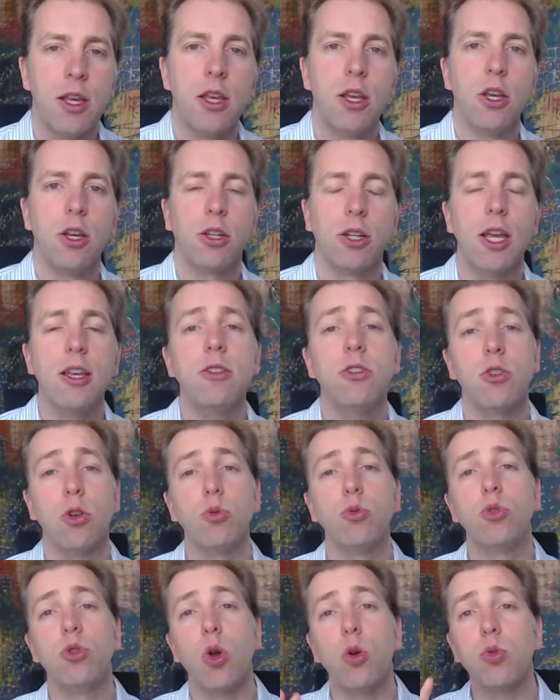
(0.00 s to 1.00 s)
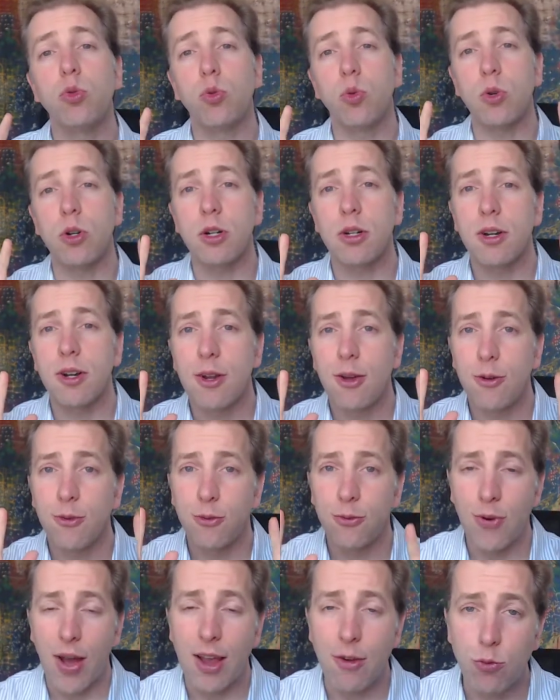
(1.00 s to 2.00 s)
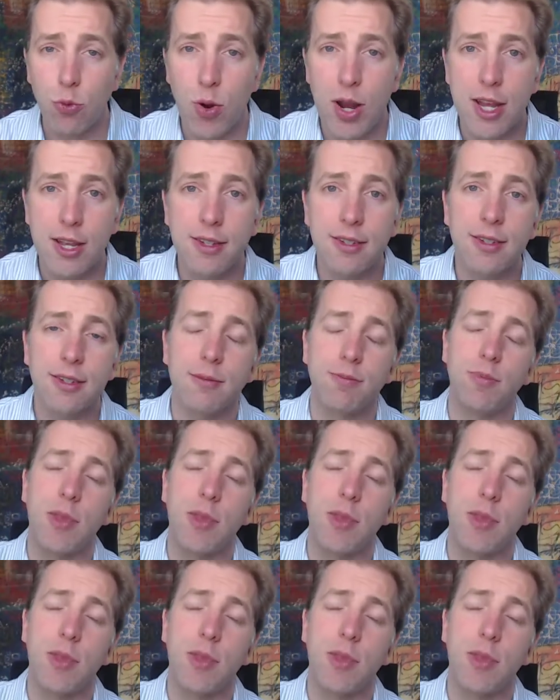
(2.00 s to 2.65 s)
Okay, so those were 5 ways